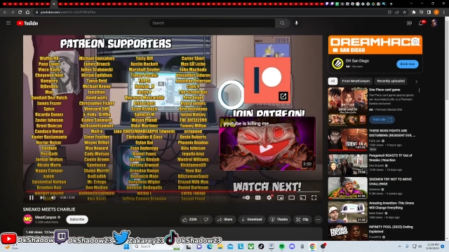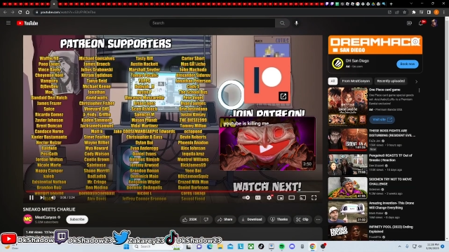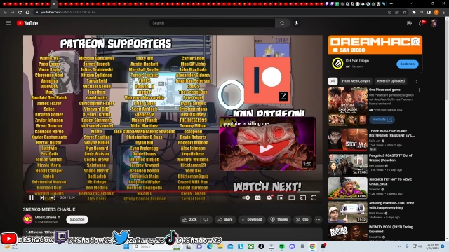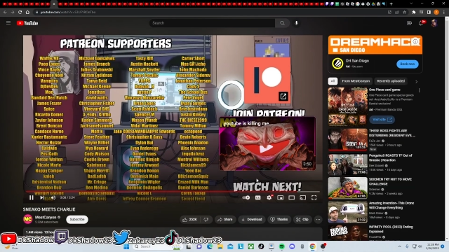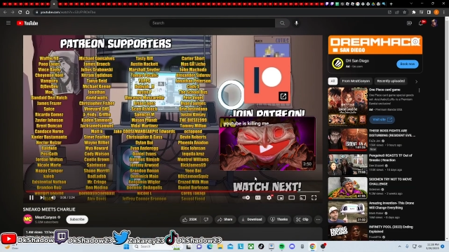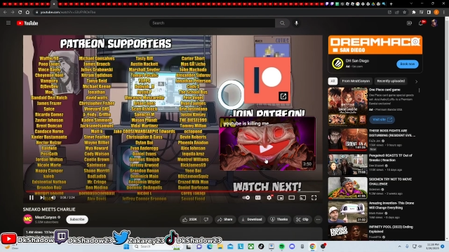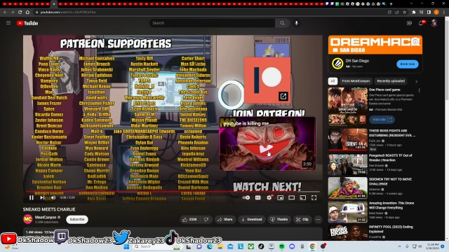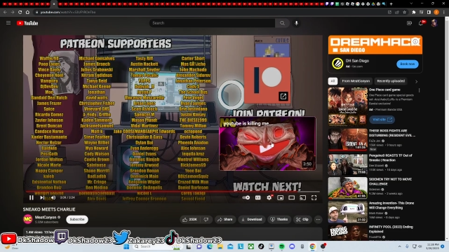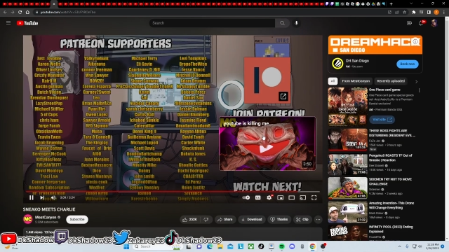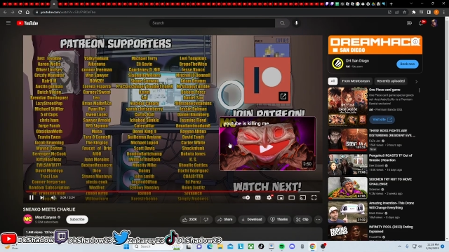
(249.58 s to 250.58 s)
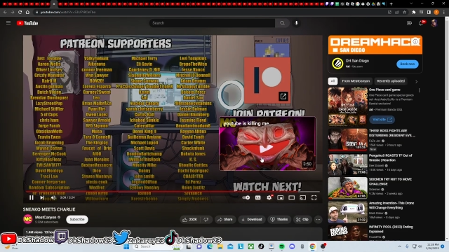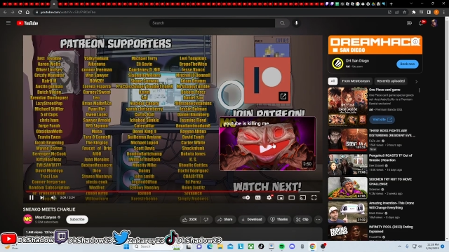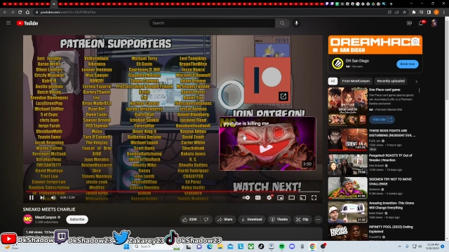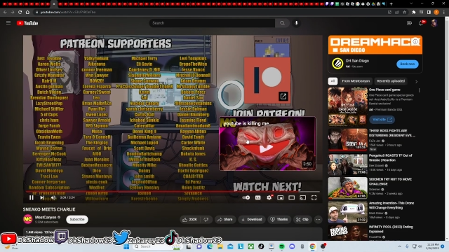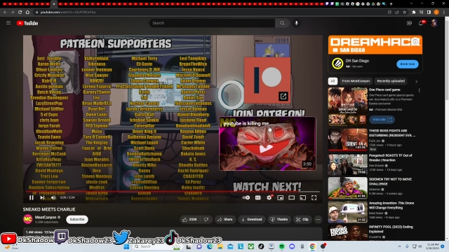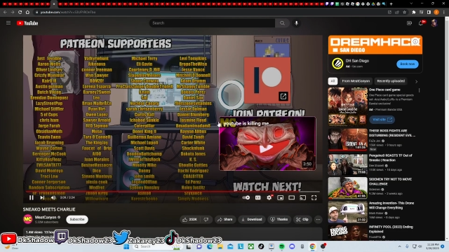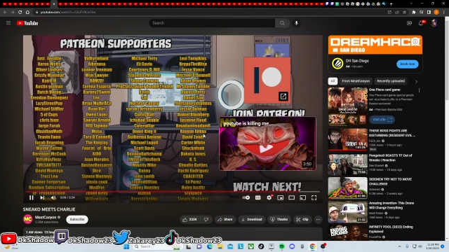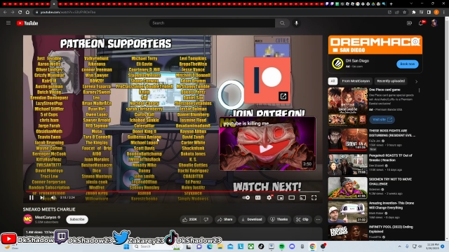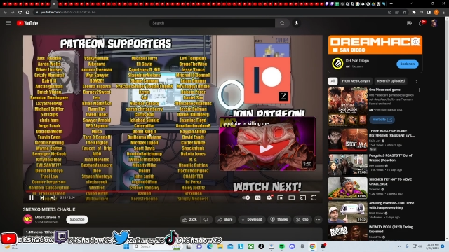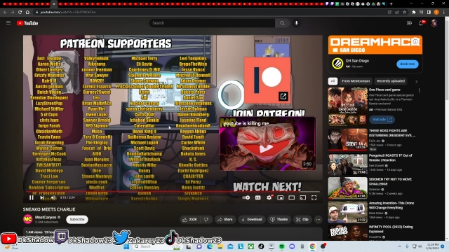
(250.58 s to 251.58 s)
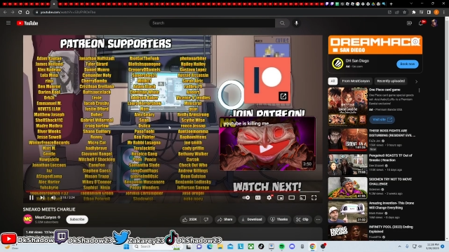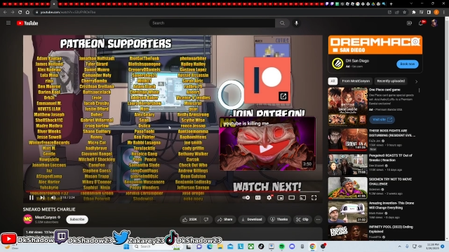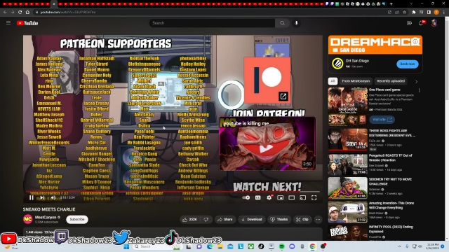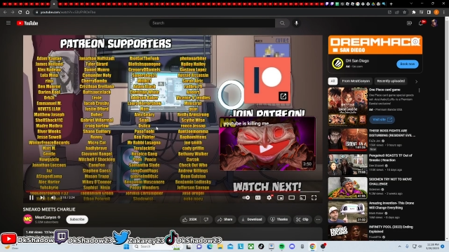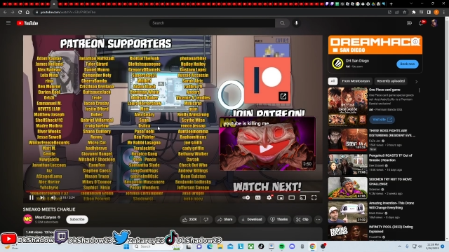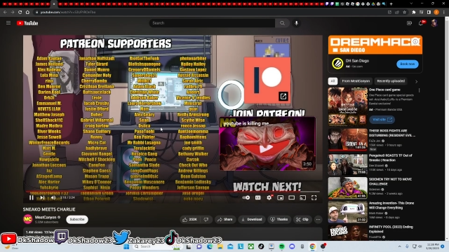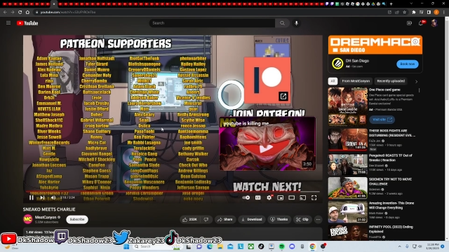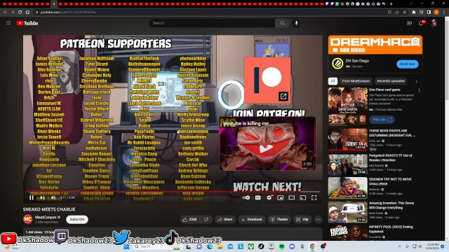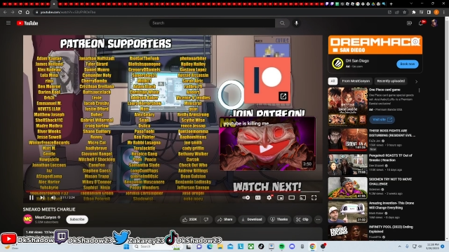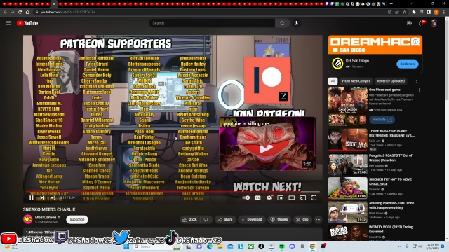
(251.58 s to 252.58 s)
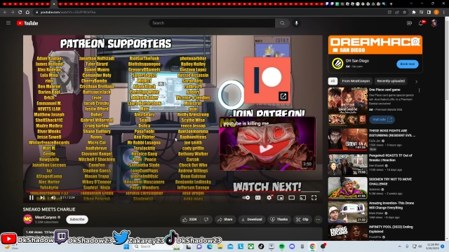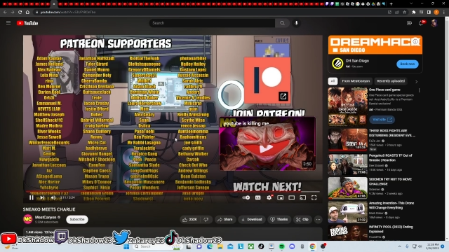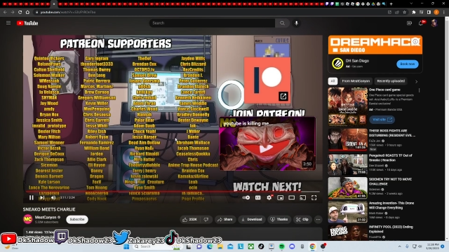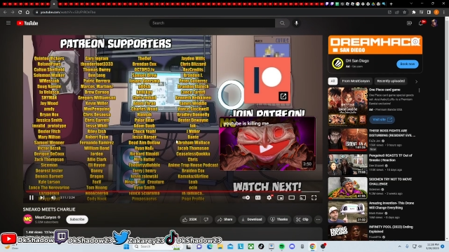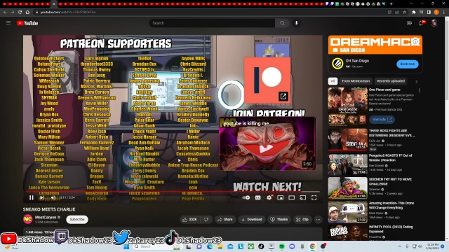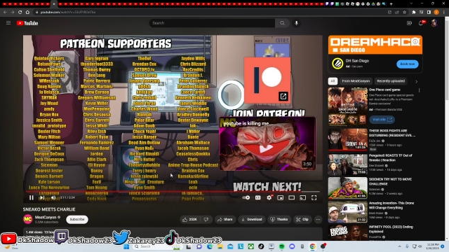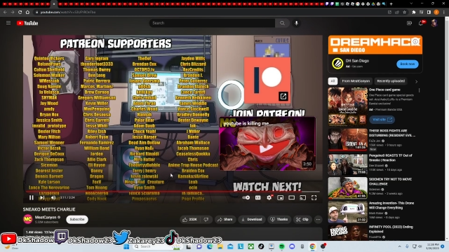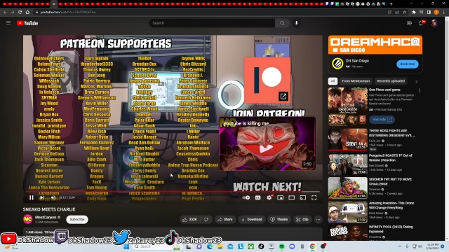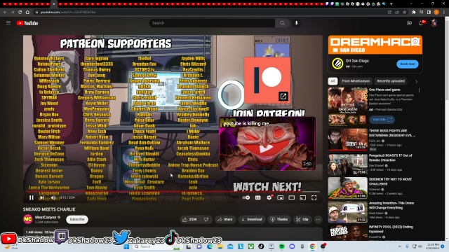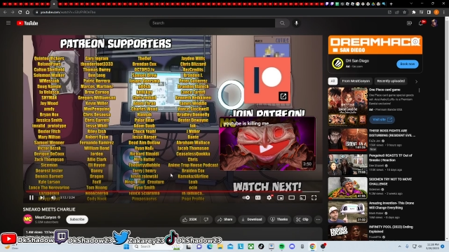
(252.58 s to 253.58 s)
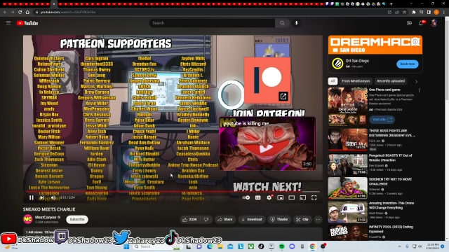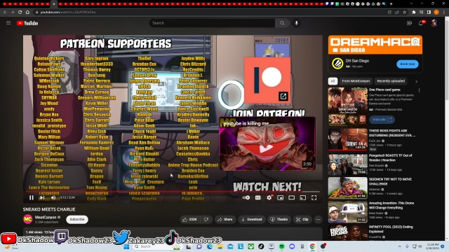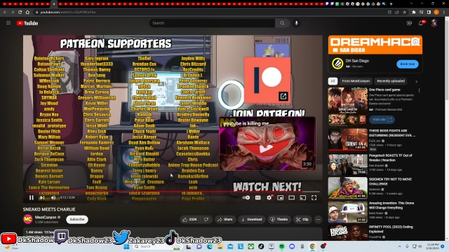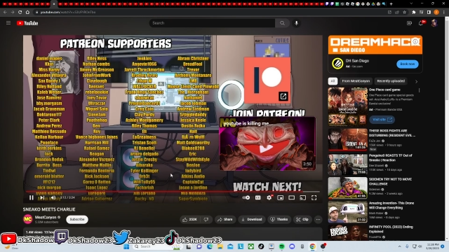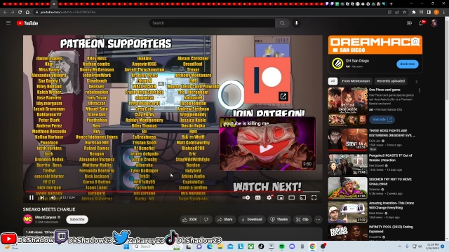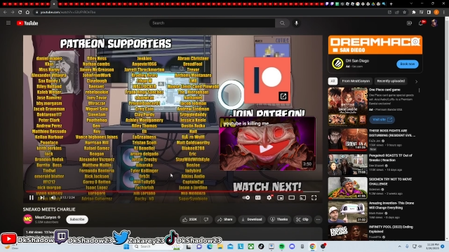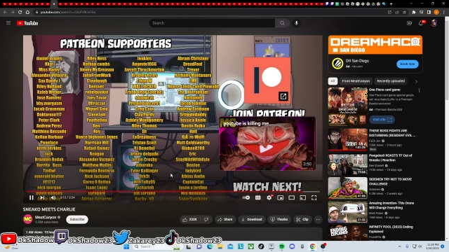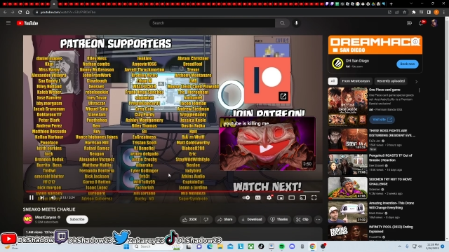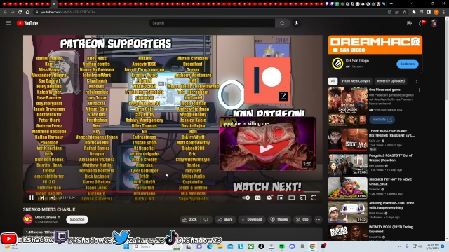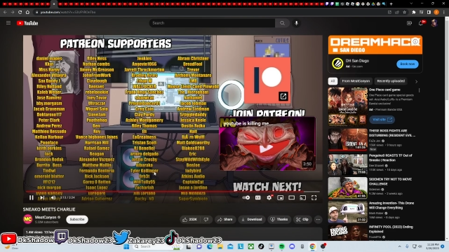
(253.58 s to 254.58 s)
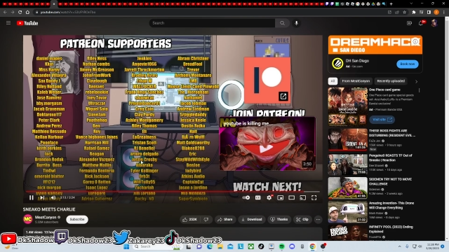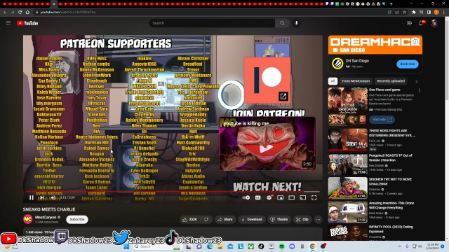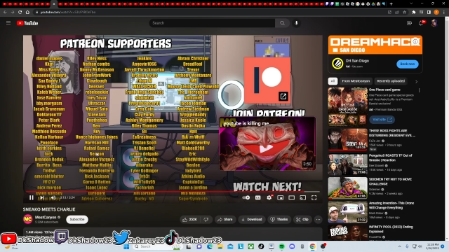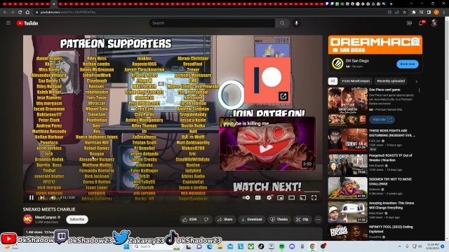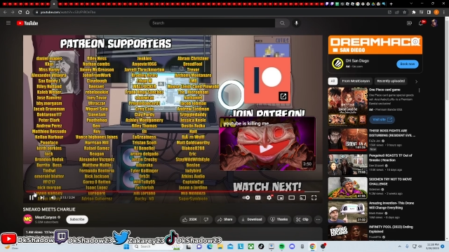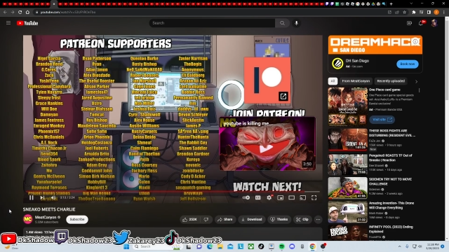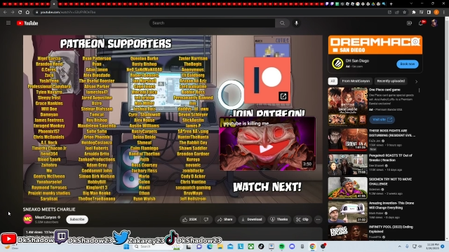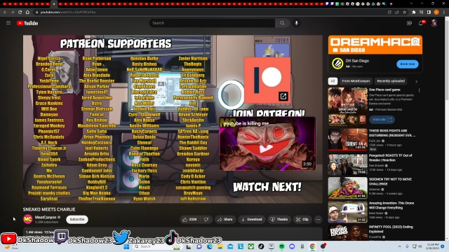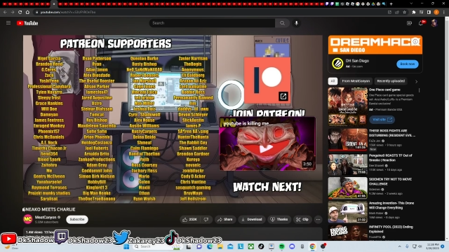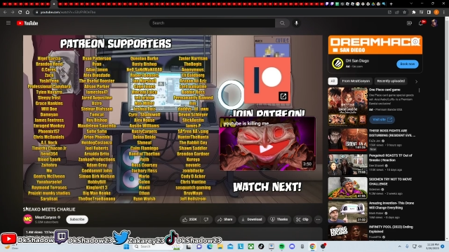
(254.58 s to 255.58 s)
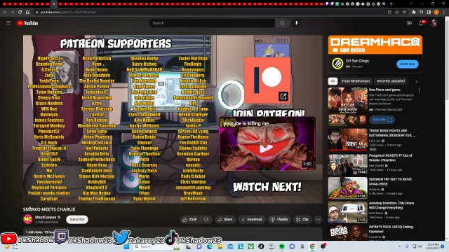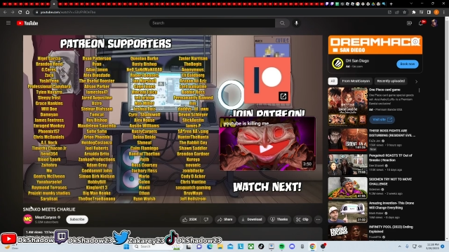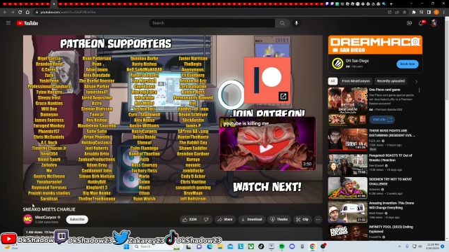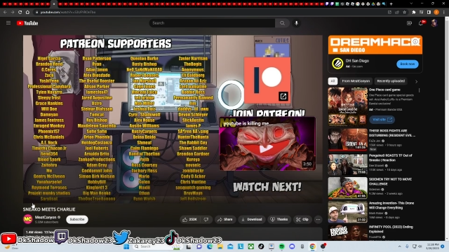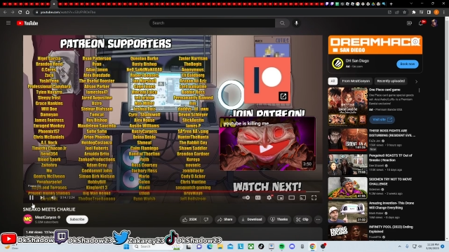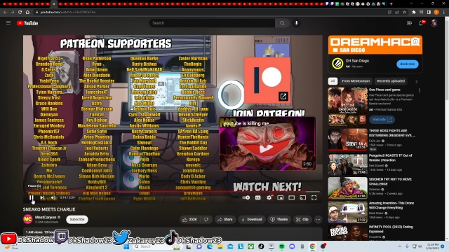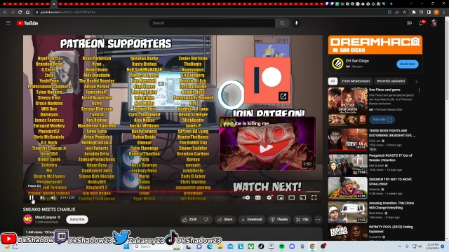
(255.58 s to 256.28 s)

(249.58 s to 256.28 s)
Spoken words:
[unreadable: no face in view]